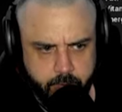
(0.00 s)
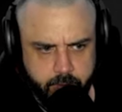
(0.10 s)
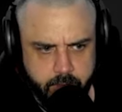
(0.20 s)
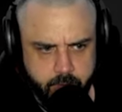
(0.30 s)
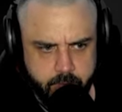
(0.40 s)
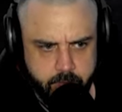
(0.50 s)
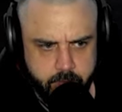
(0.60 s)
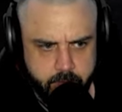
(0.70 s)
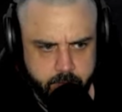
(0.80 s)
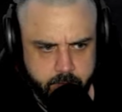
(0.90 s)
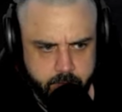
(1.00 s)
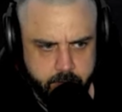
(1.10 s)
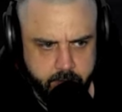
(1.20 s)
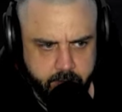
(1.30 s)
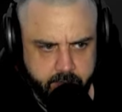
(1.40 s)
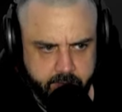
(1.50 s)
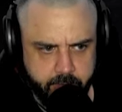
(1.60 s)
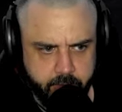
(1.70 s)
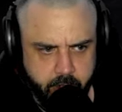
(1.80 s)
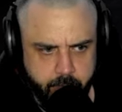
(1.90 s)
we go get some
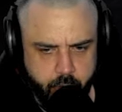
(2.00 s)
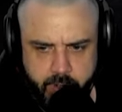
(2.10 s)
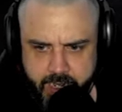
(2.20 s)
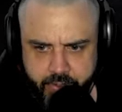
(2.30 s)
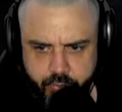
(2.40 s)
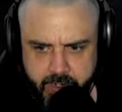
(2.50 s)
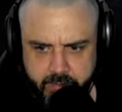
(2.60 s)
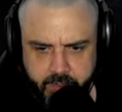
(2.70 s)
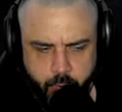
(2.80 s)
carbohydrates.